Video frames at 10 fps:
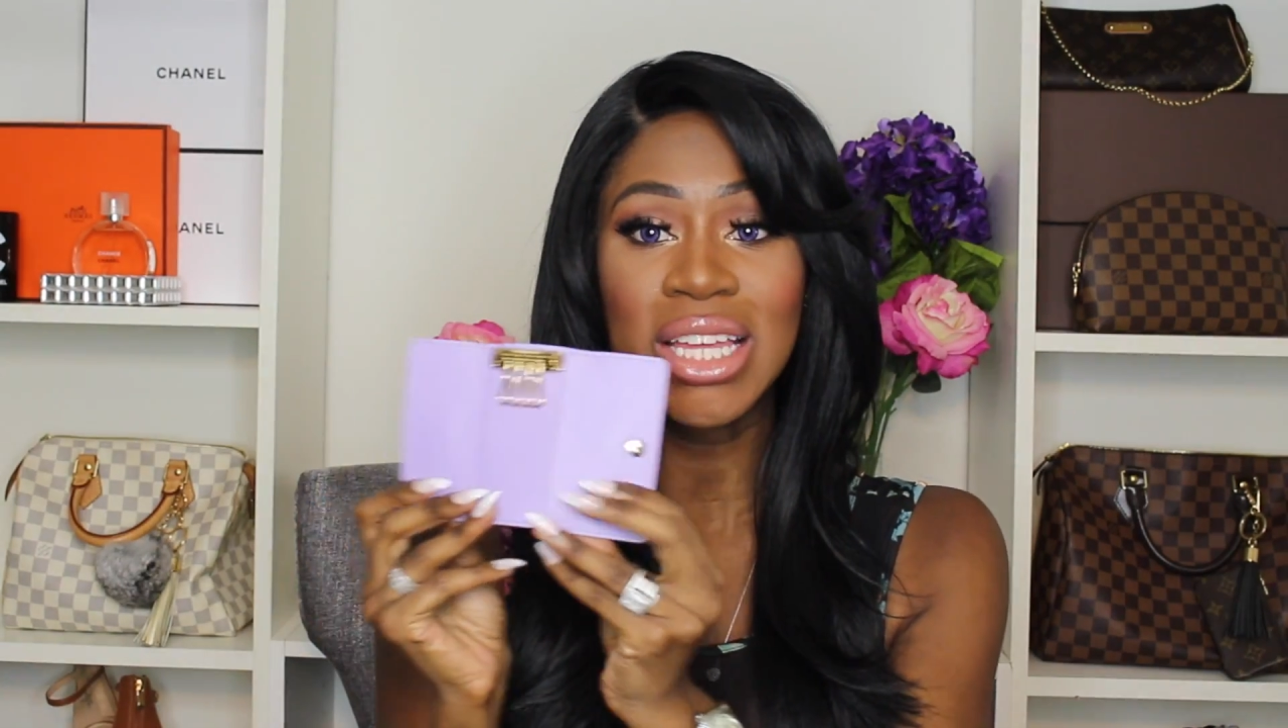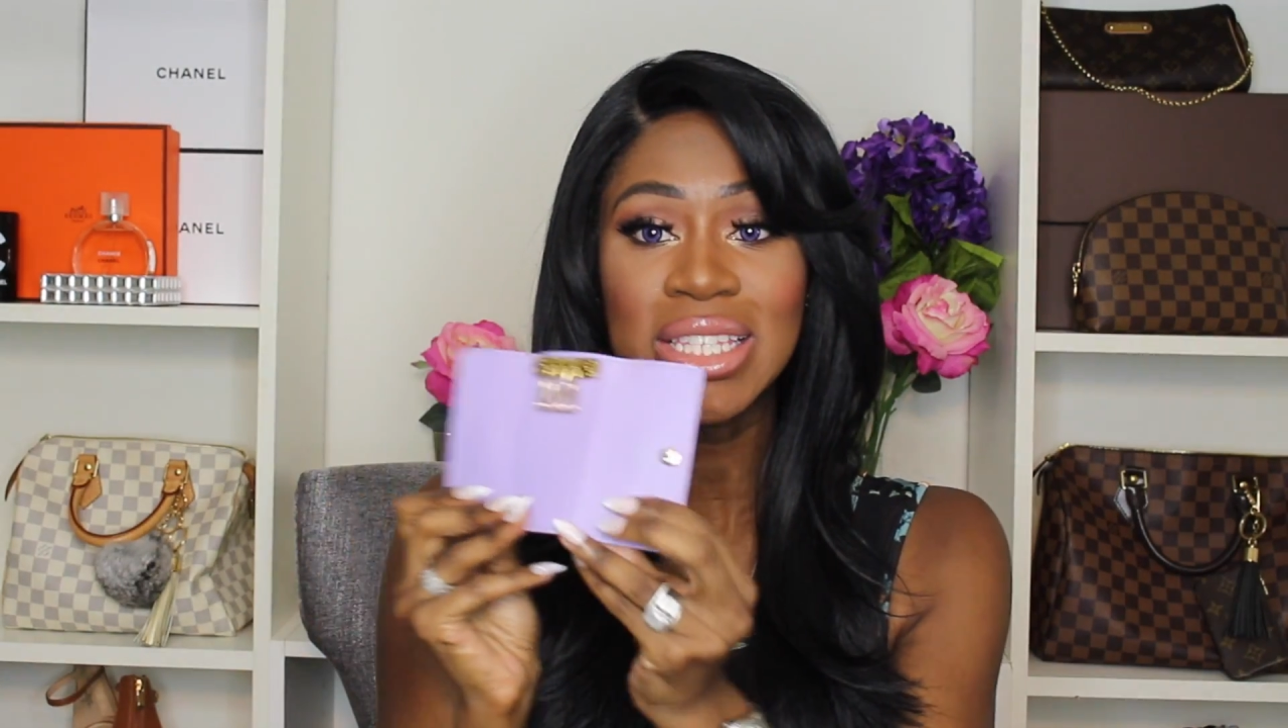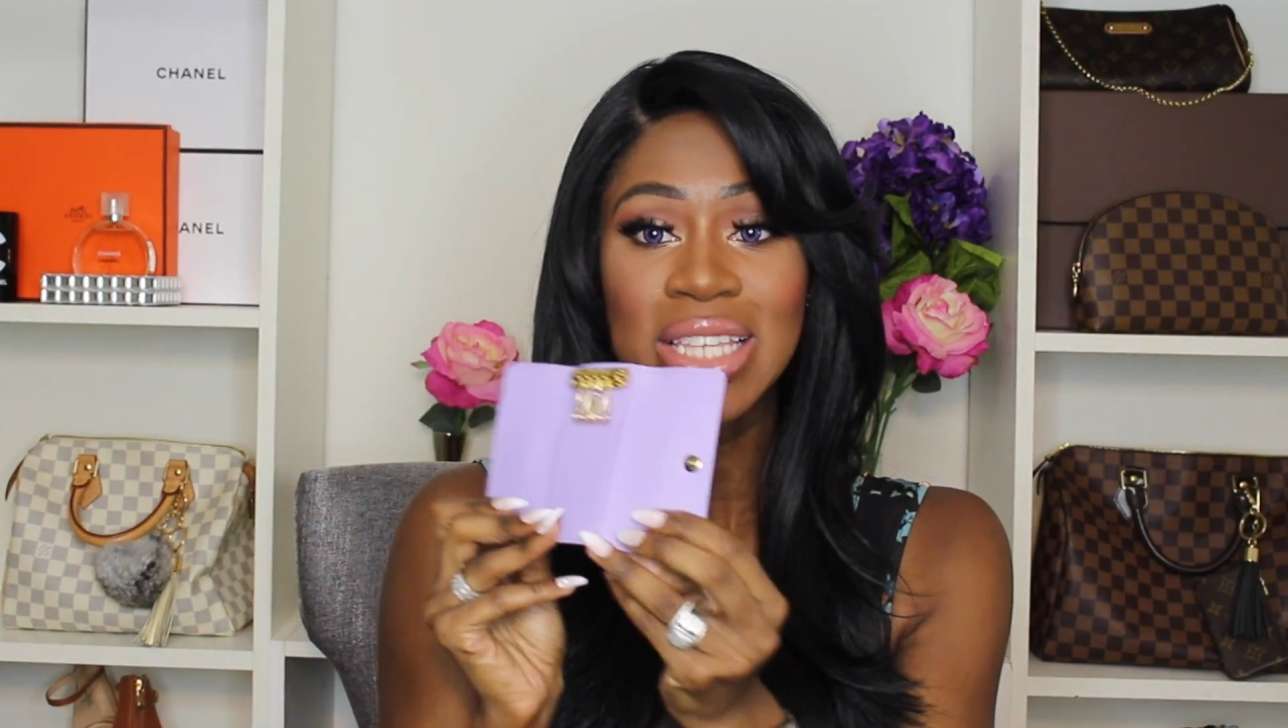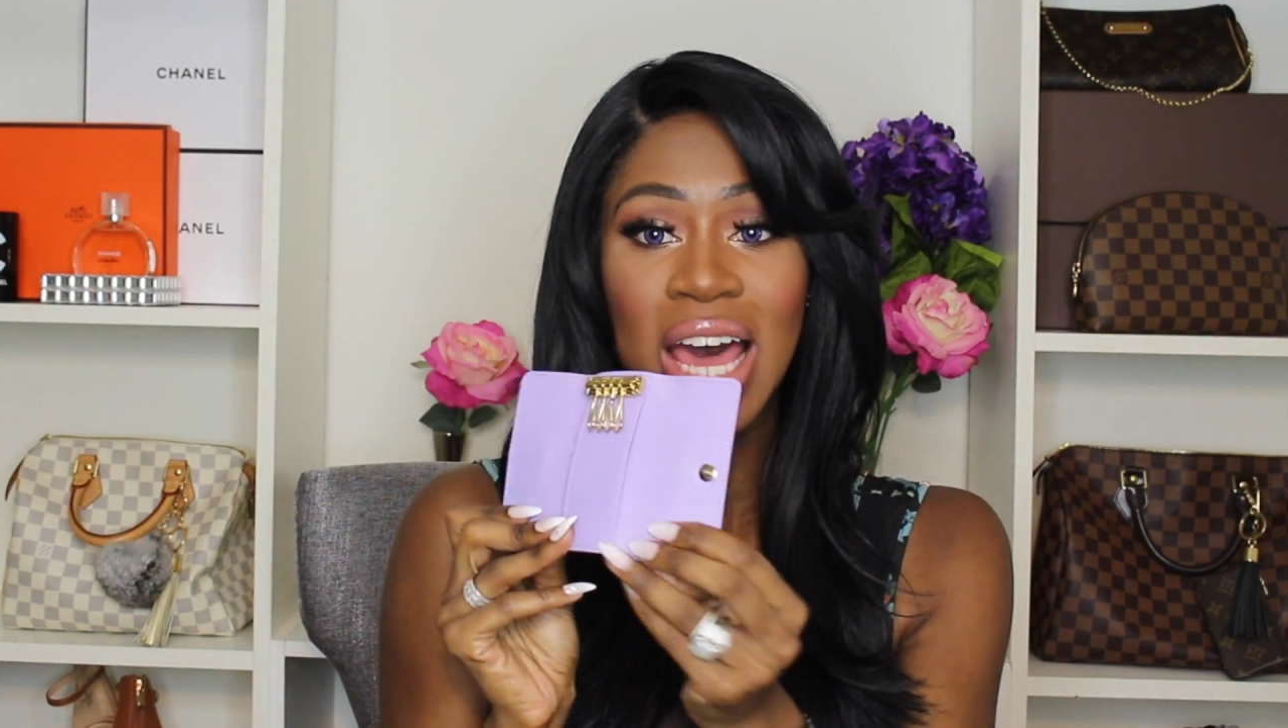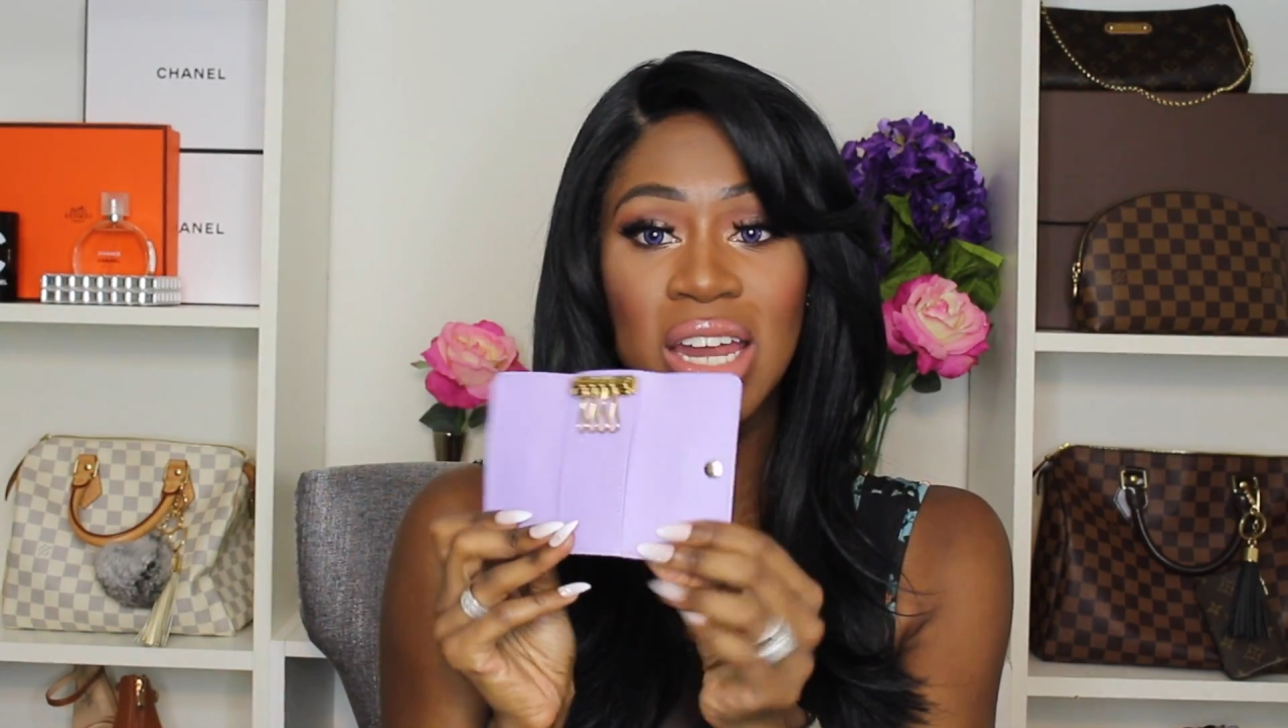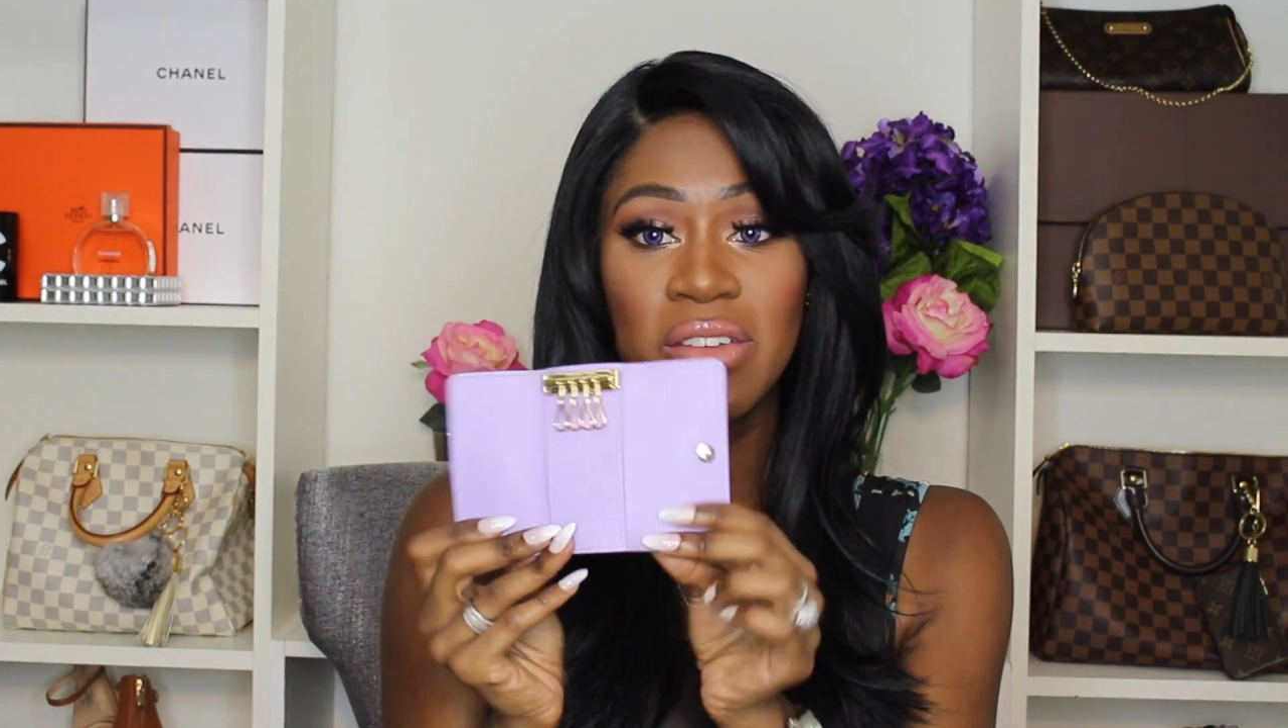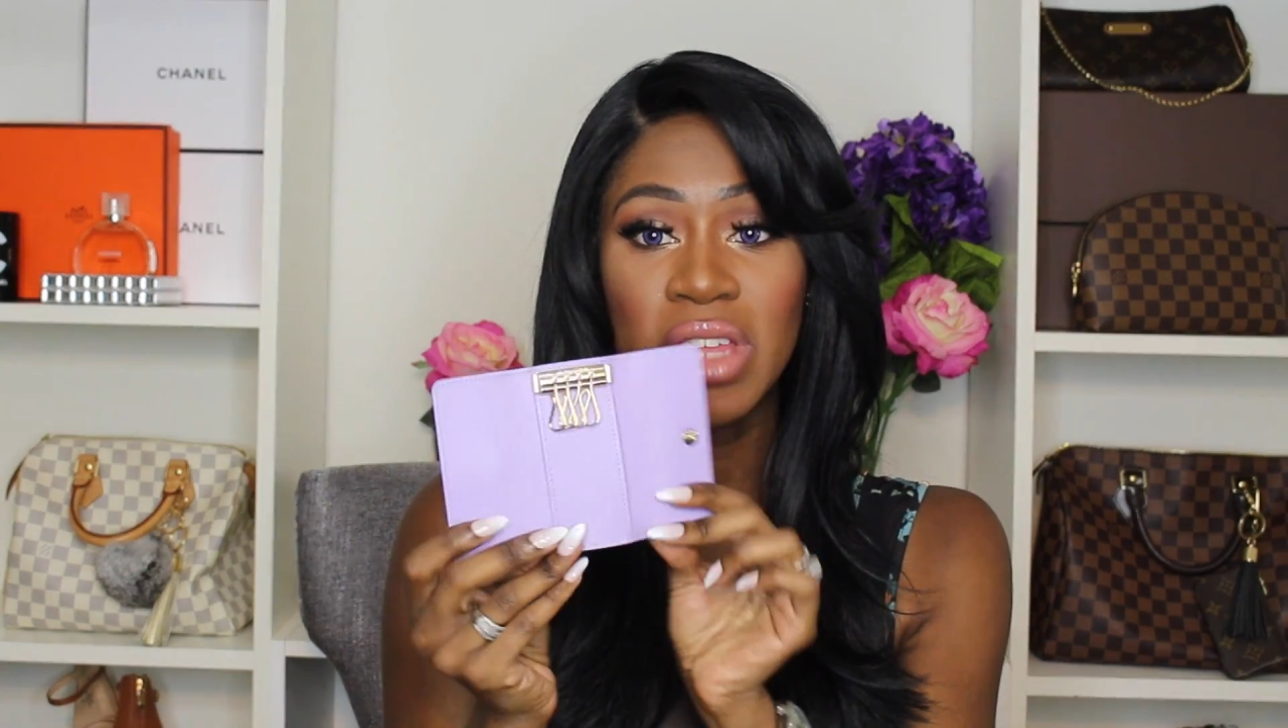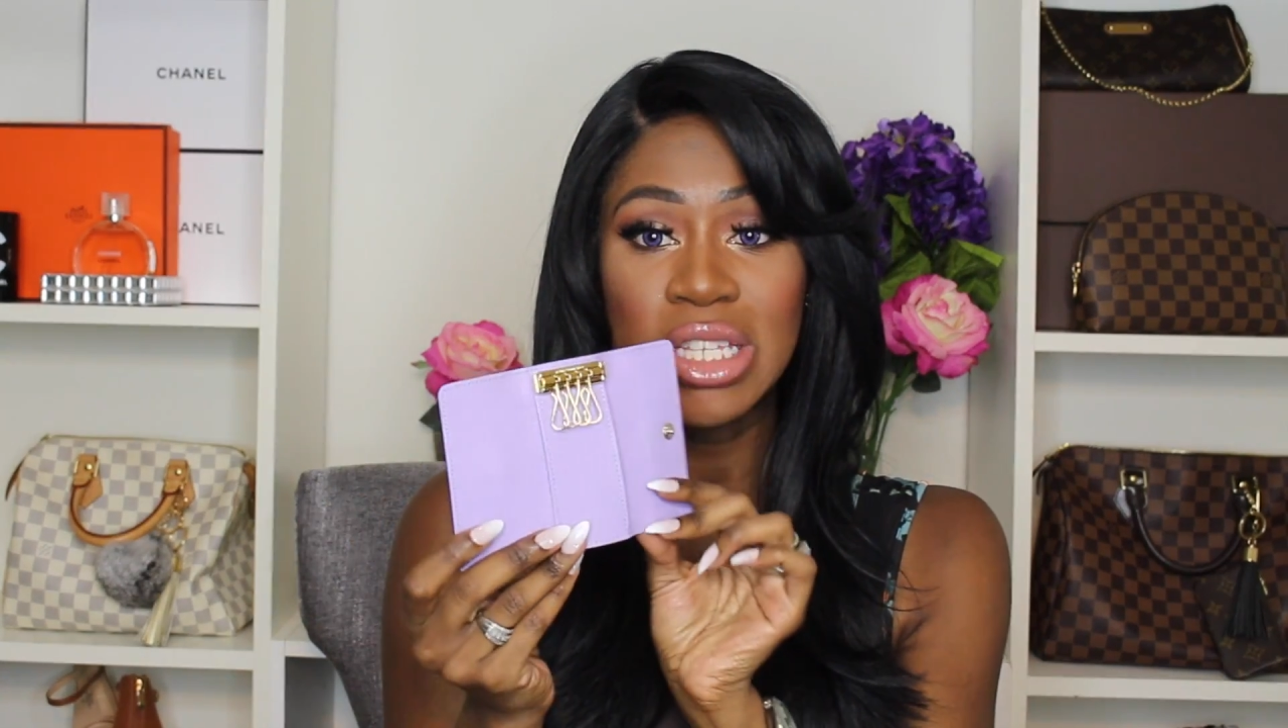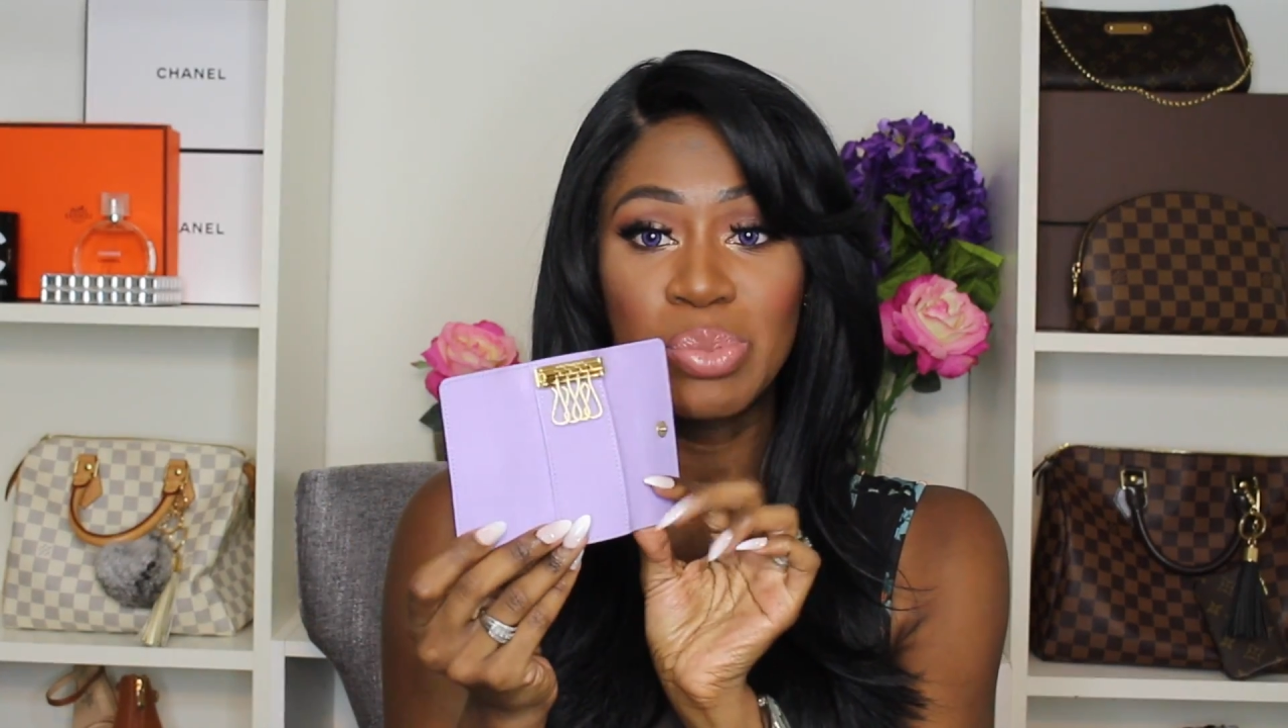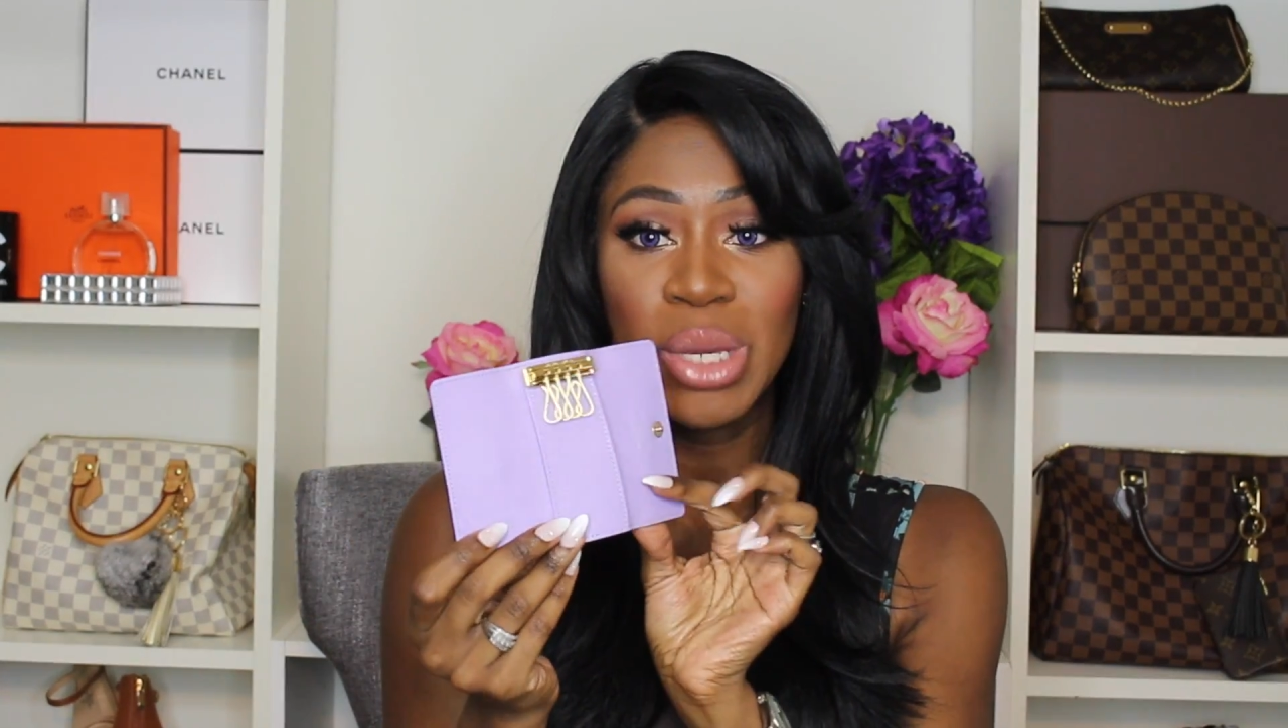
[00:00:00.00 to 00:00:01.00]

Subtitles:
inside of this